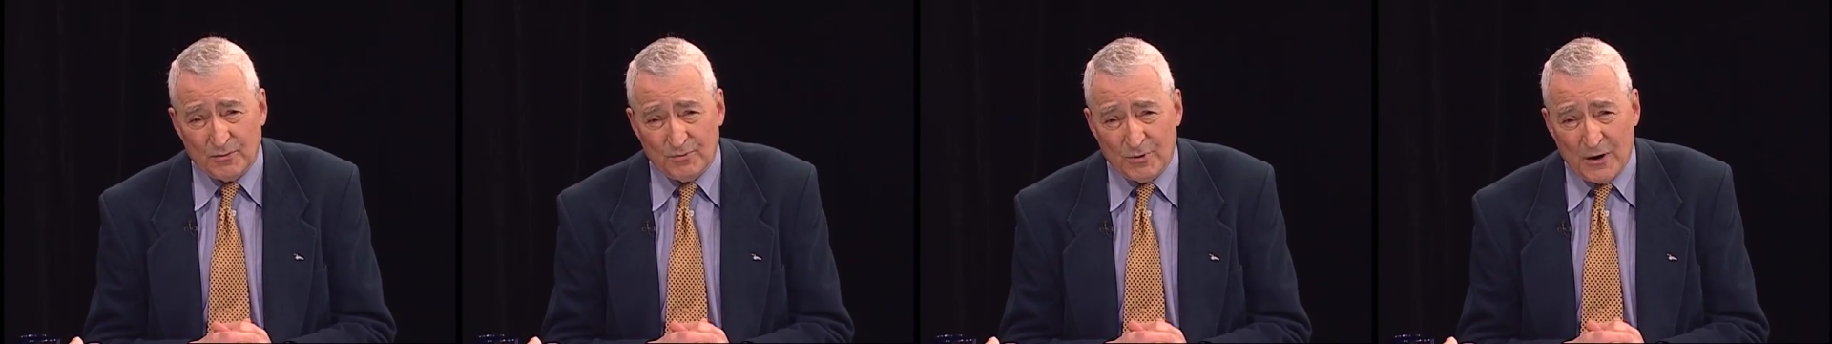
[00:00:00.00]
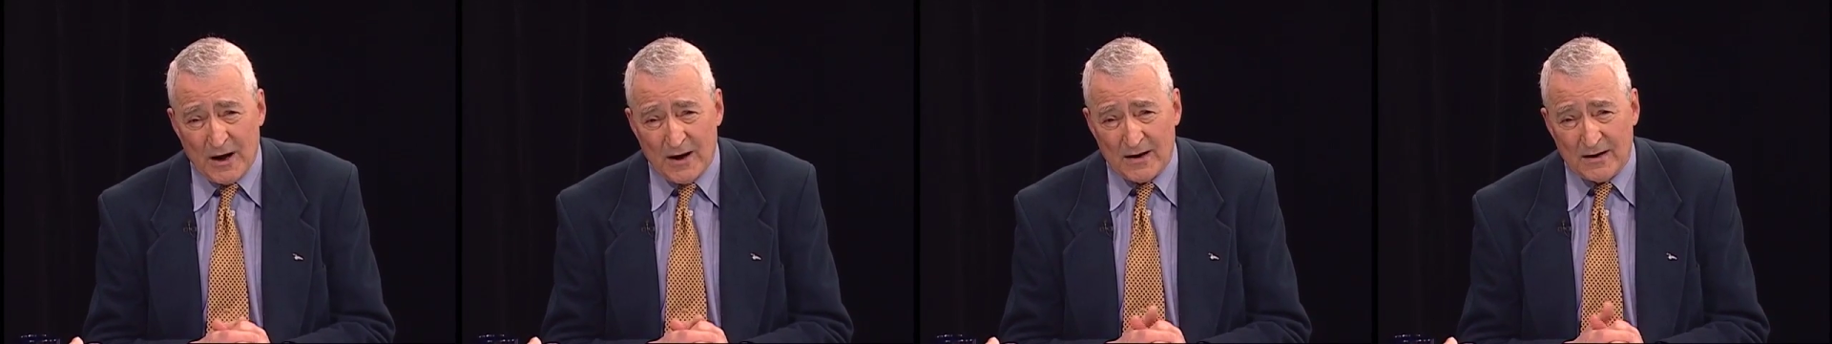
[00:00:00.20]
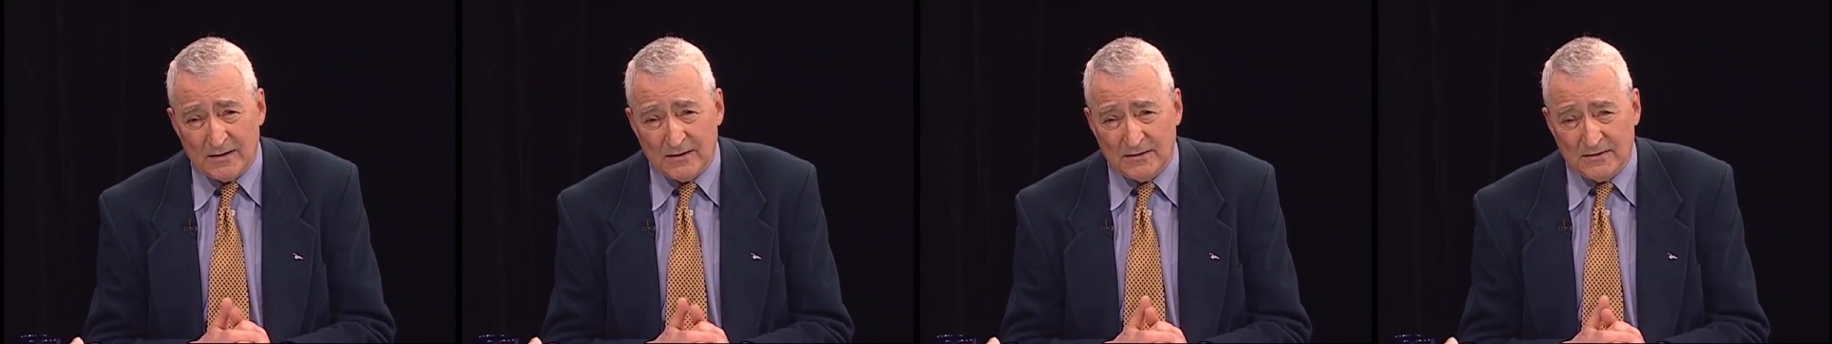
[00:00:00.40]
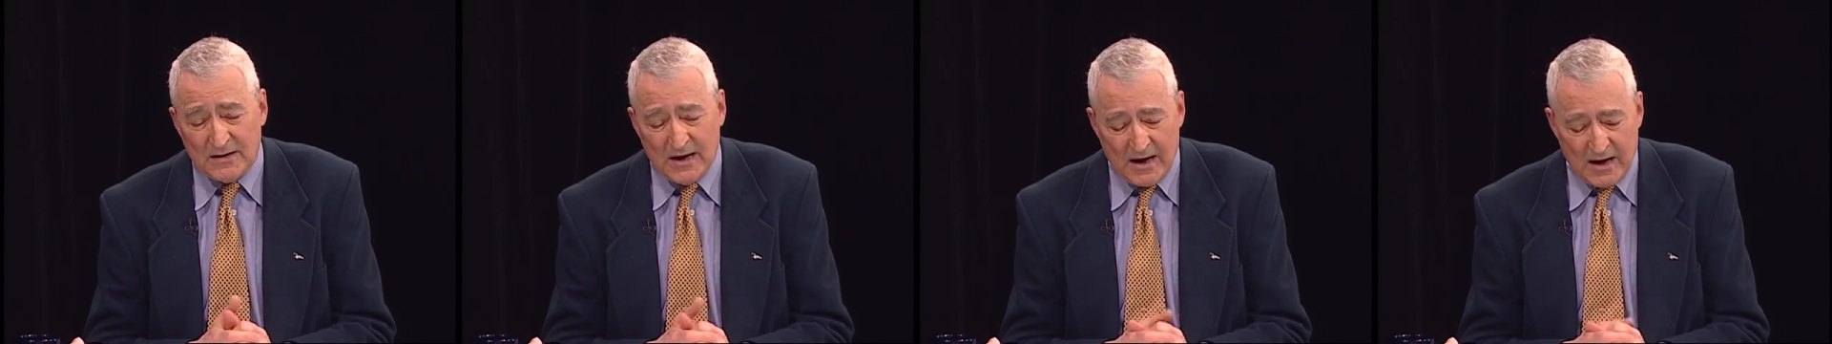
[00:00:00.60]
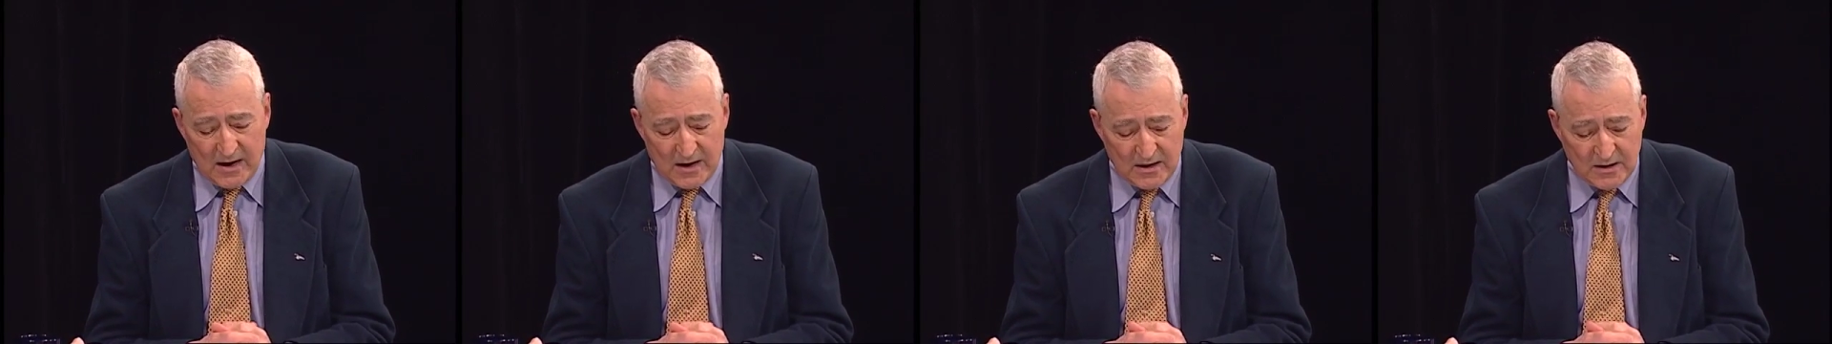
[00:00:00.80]
Brian
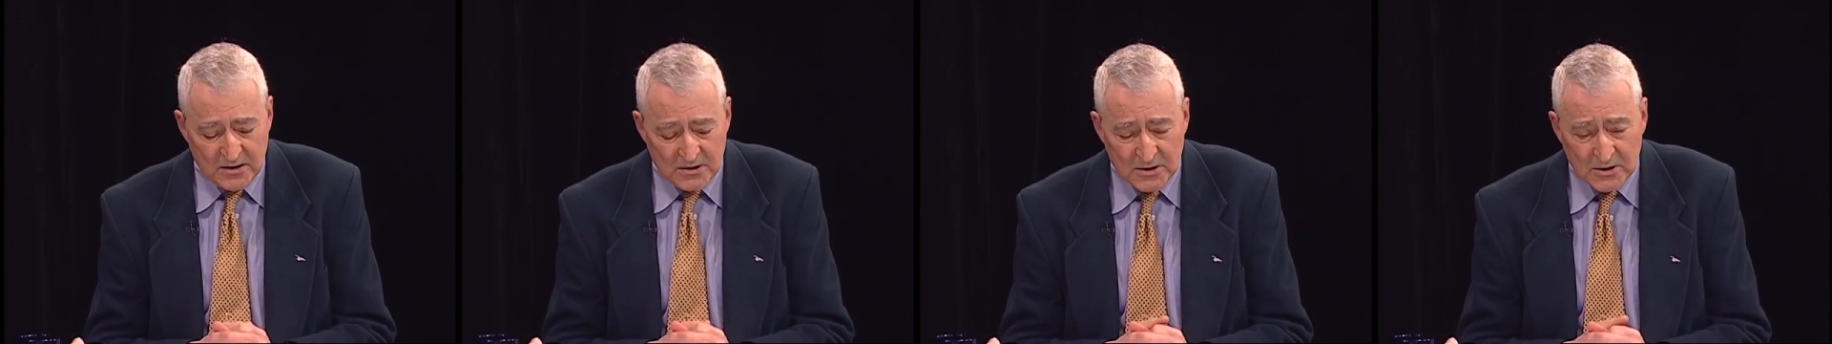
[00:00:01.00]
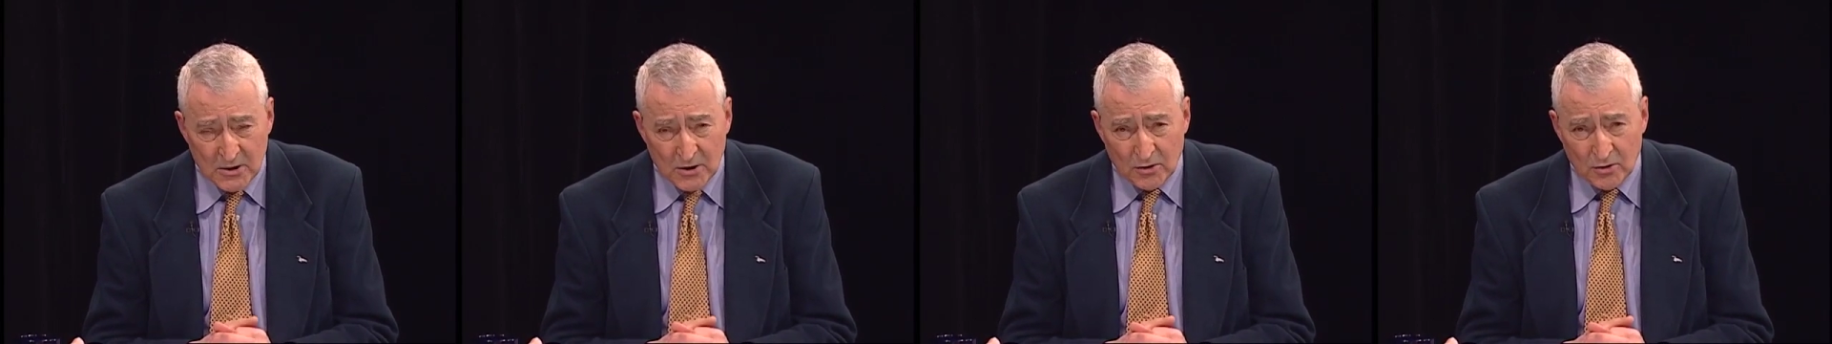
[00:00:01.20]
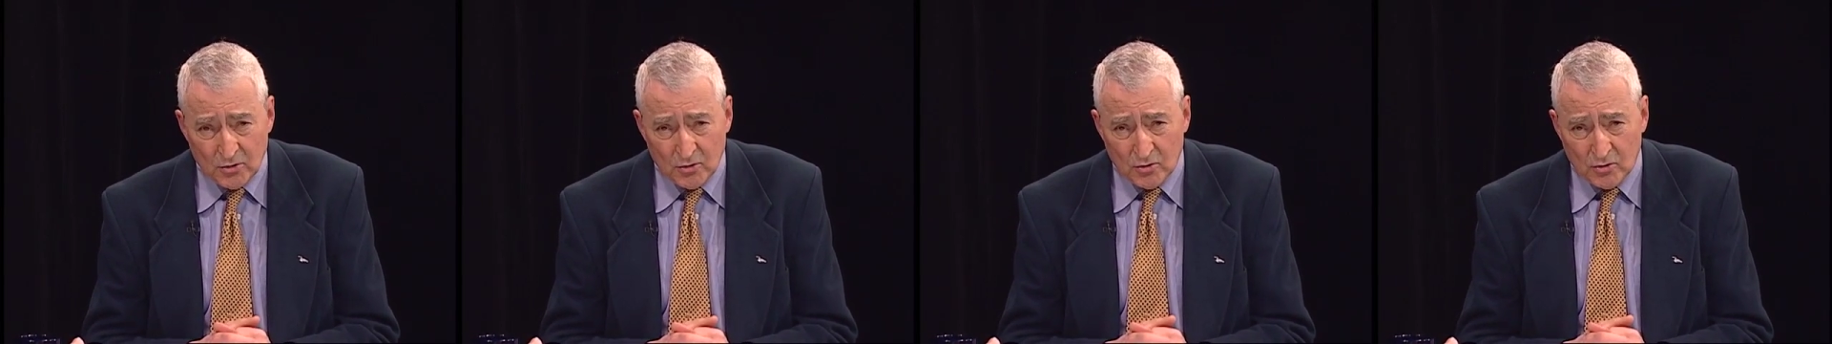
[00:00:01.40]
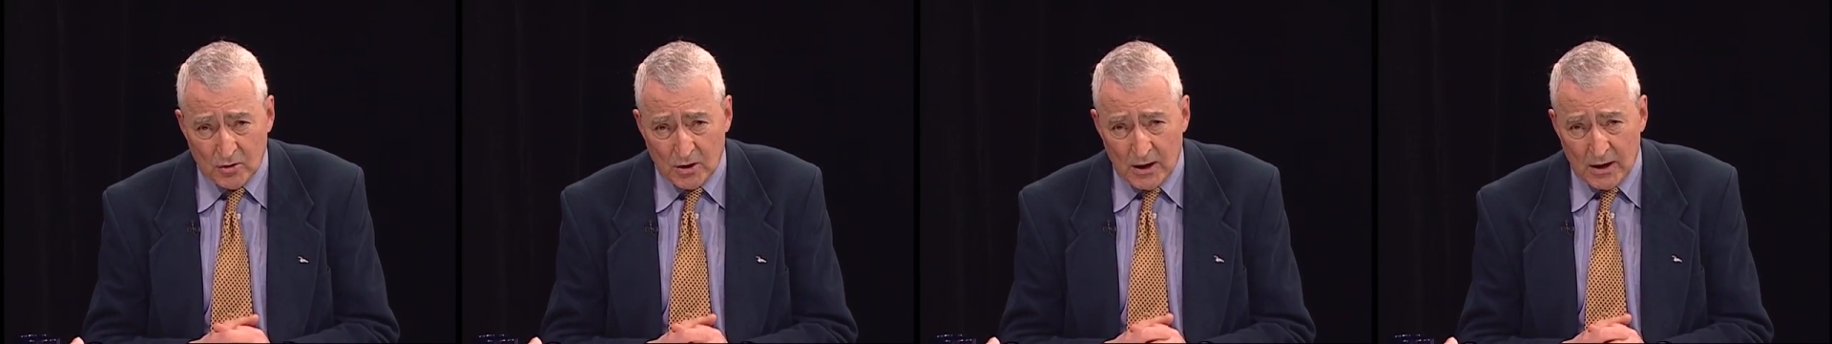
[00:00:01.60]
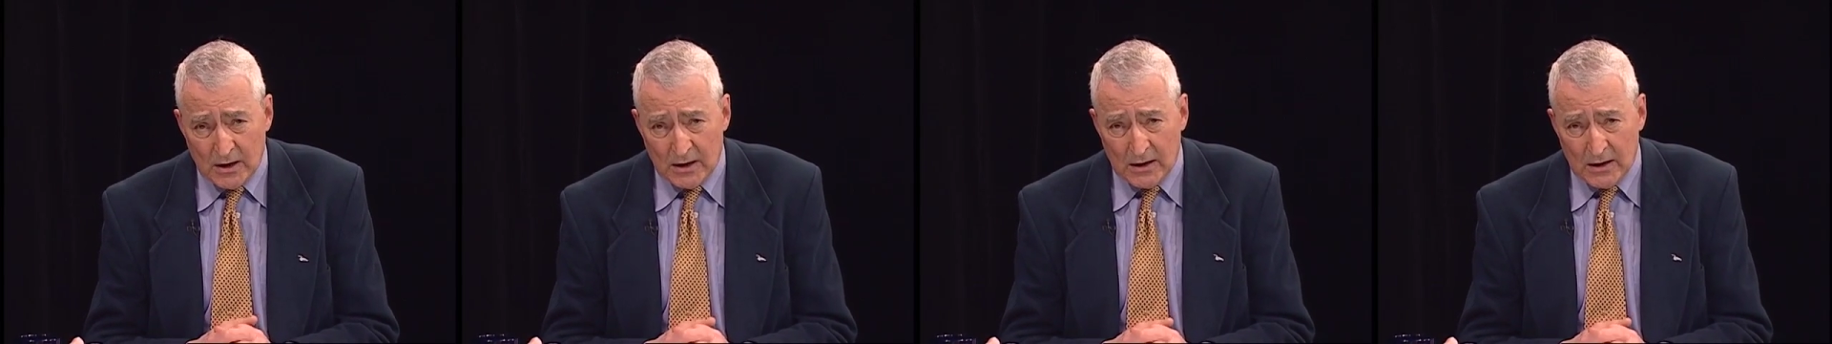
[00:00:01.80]
Day, who